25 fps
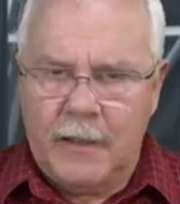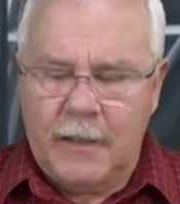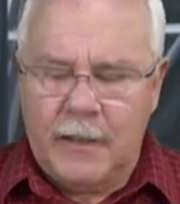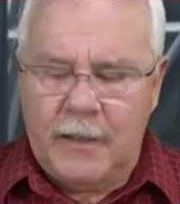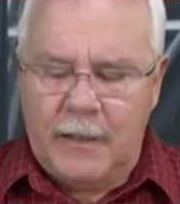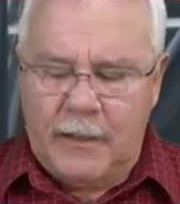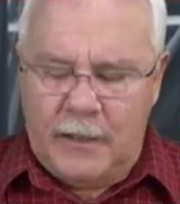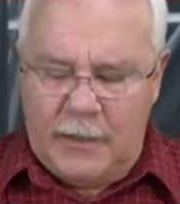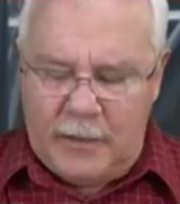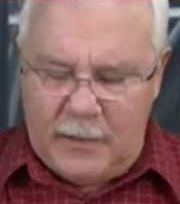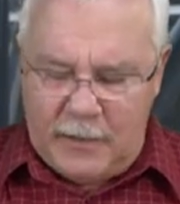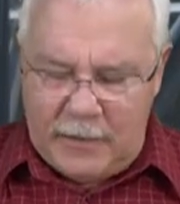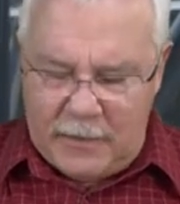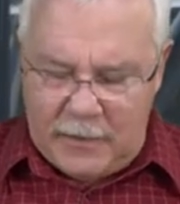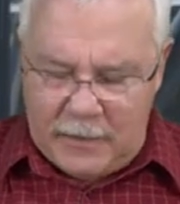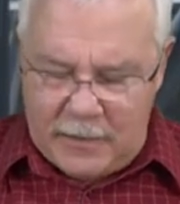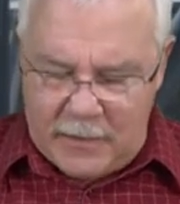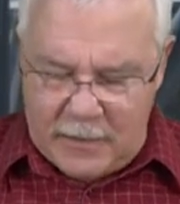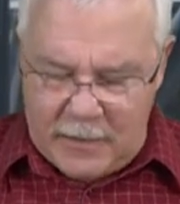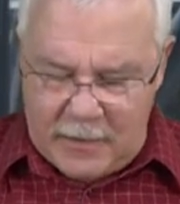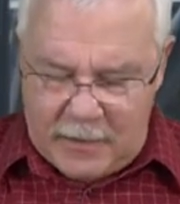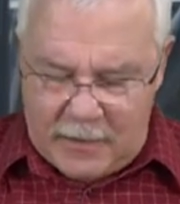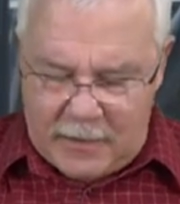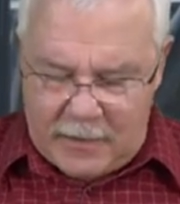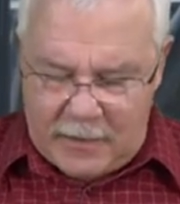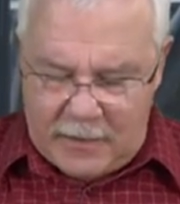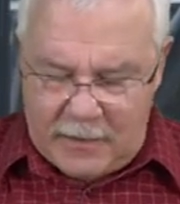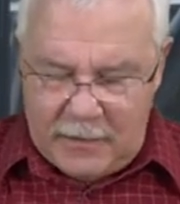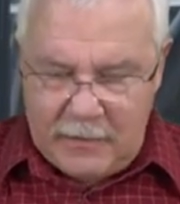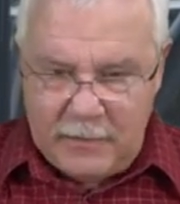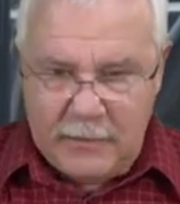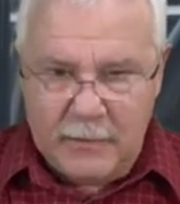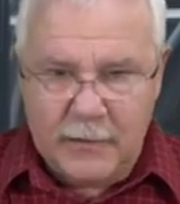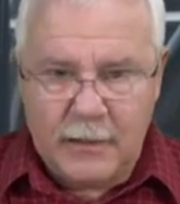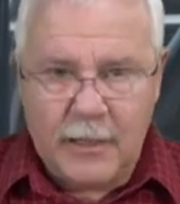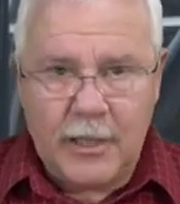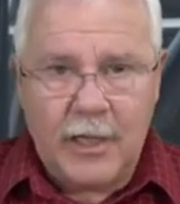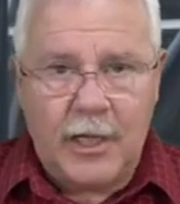
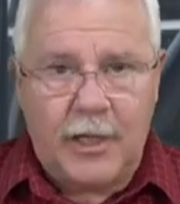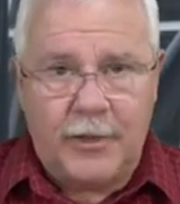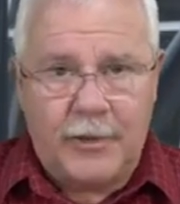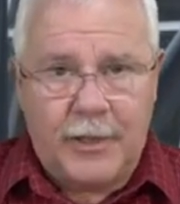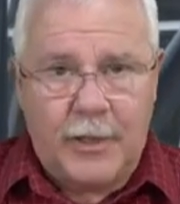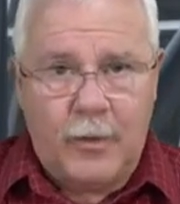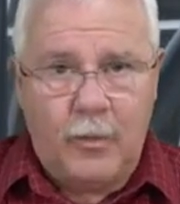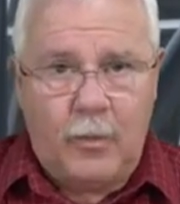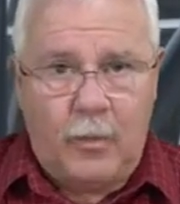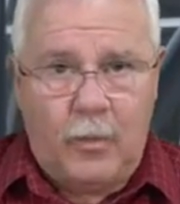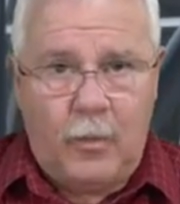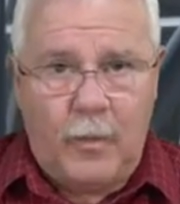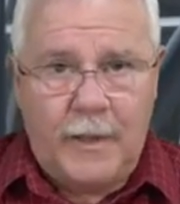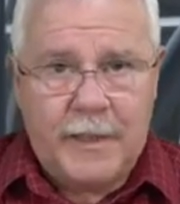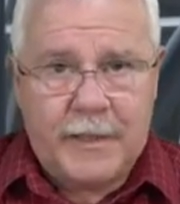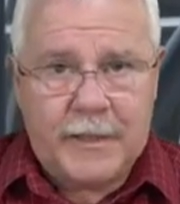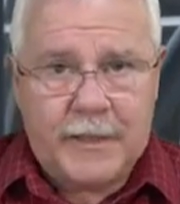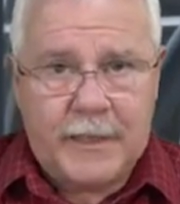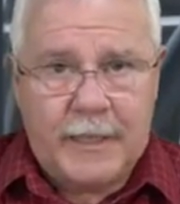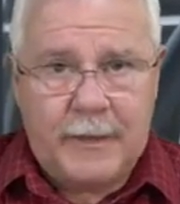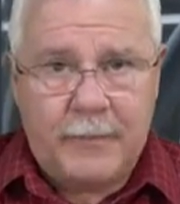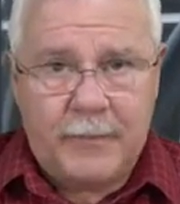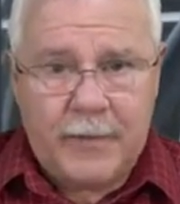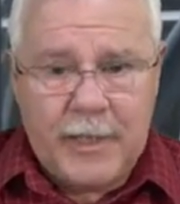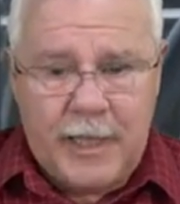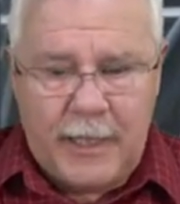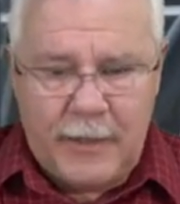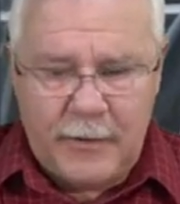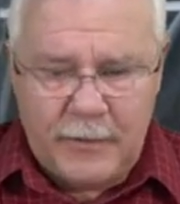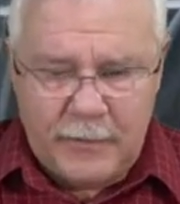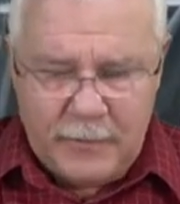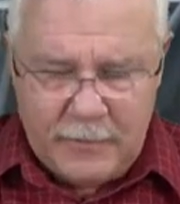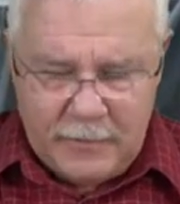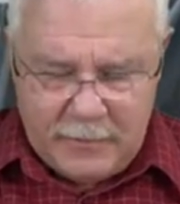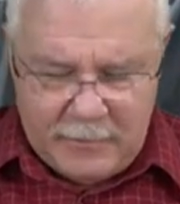yeah, are they always stepped down?